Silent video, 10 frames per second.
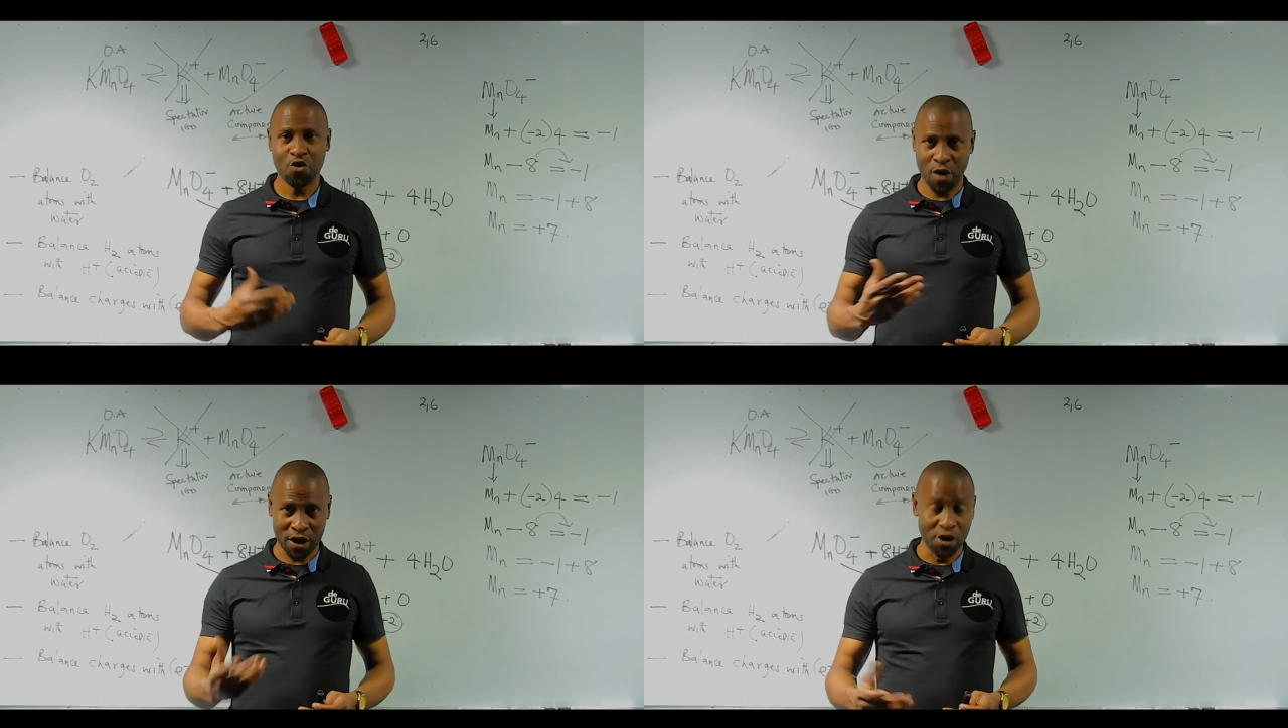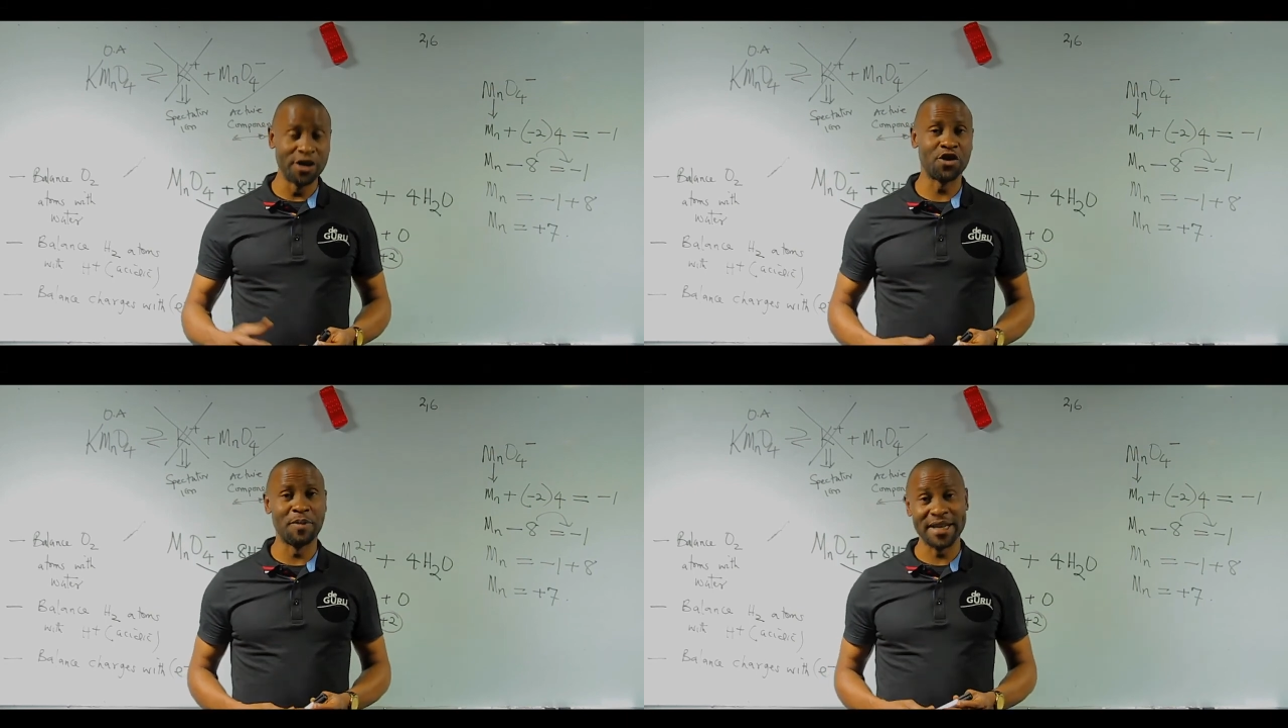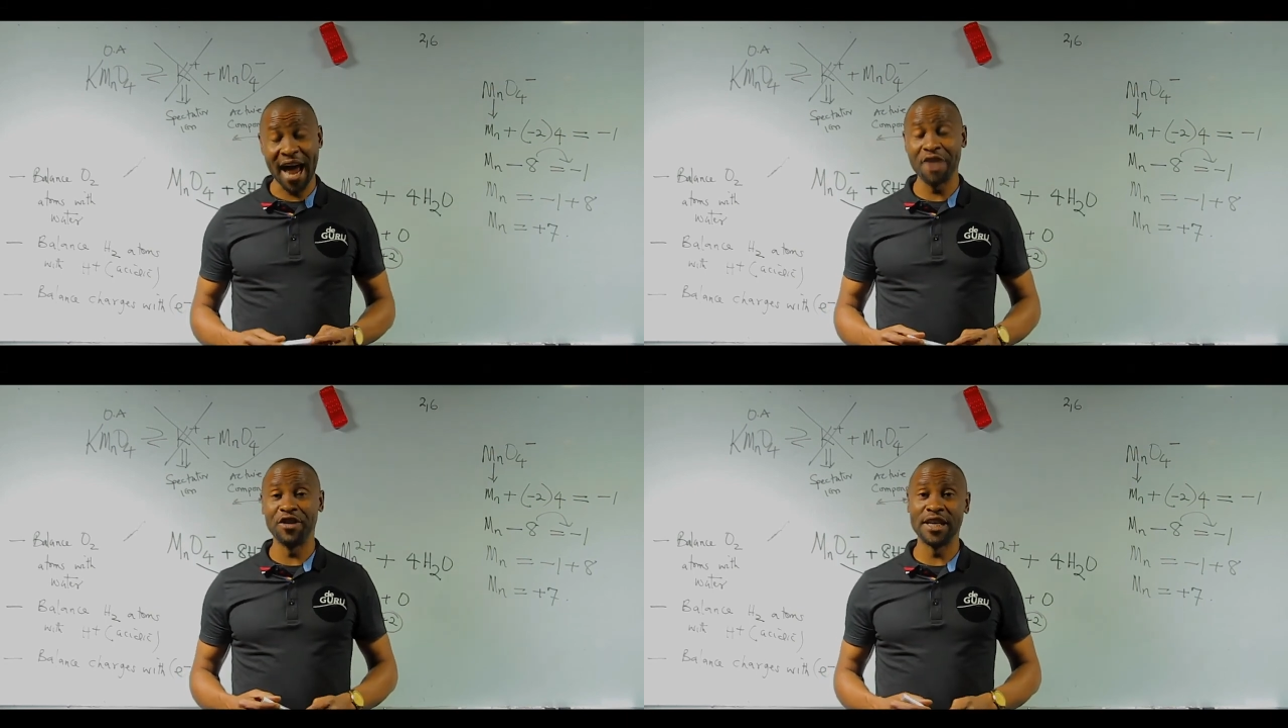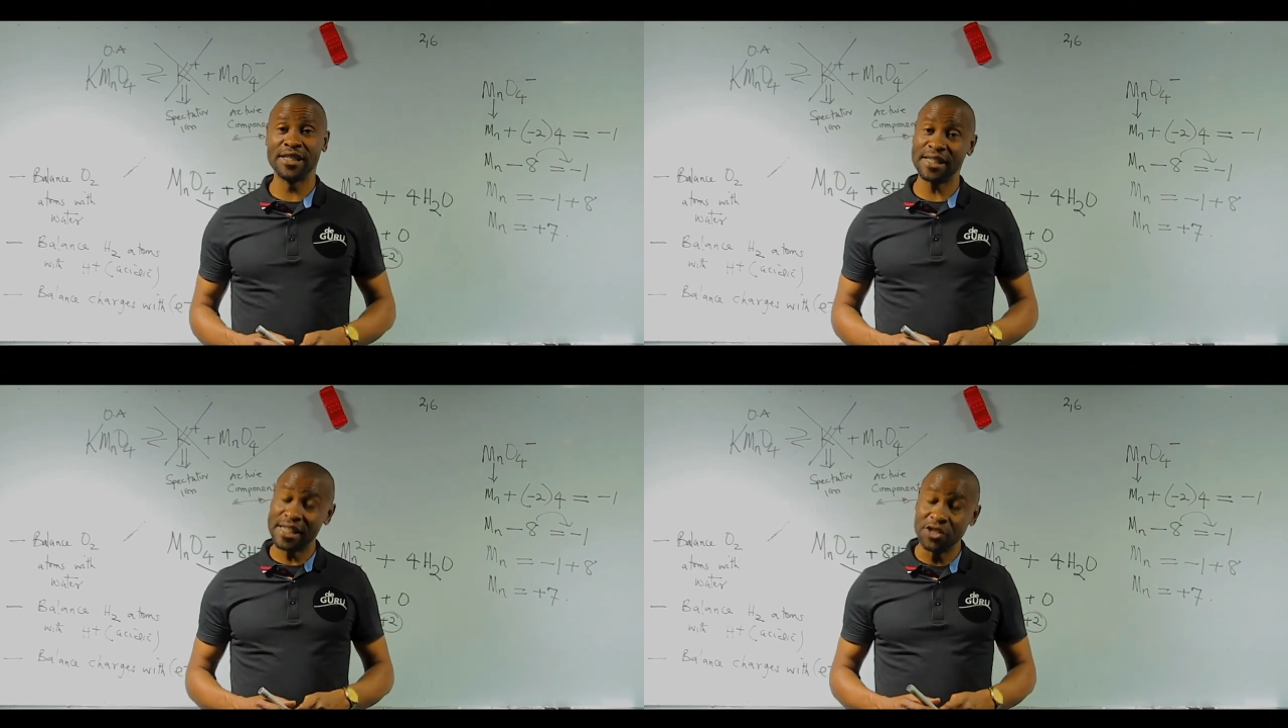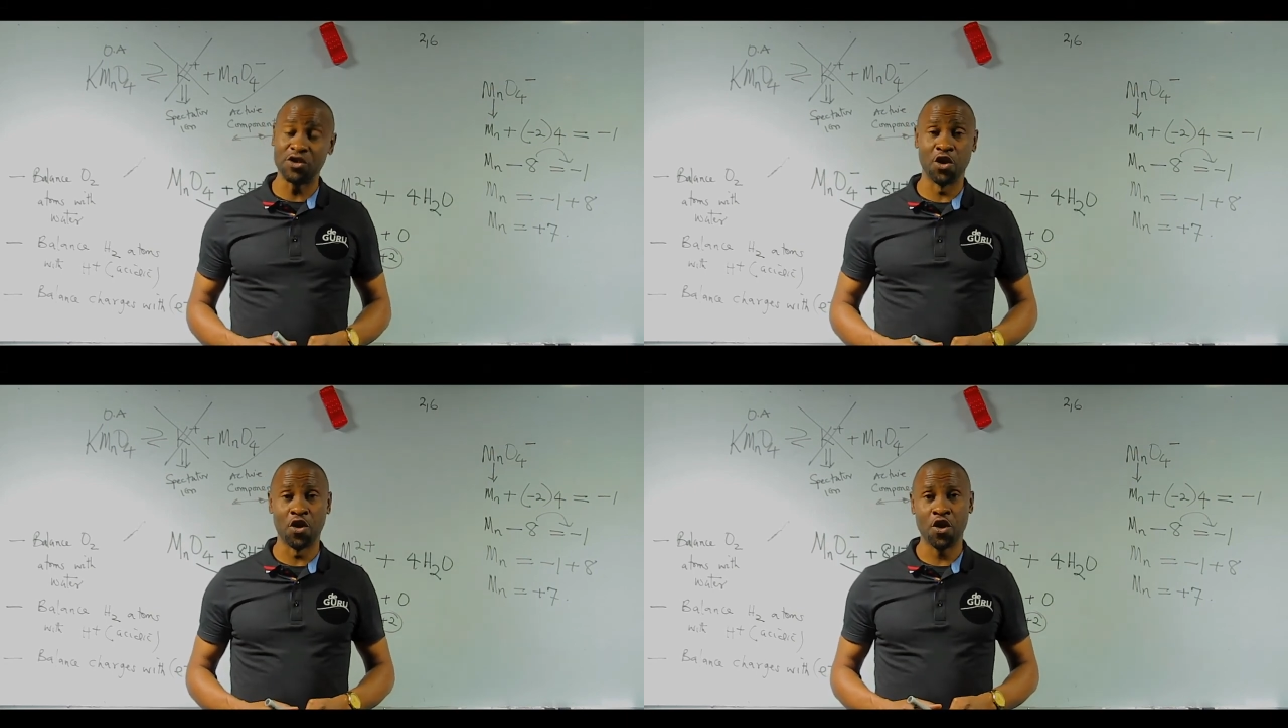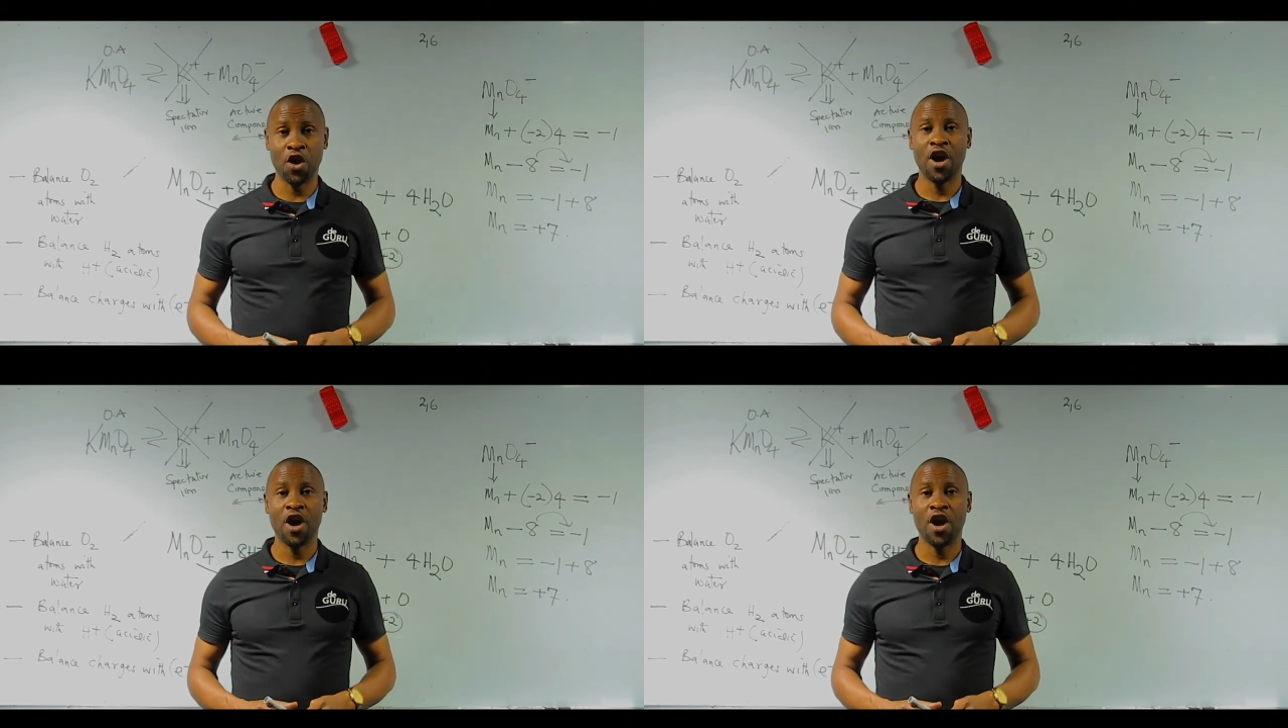we are going to be diving into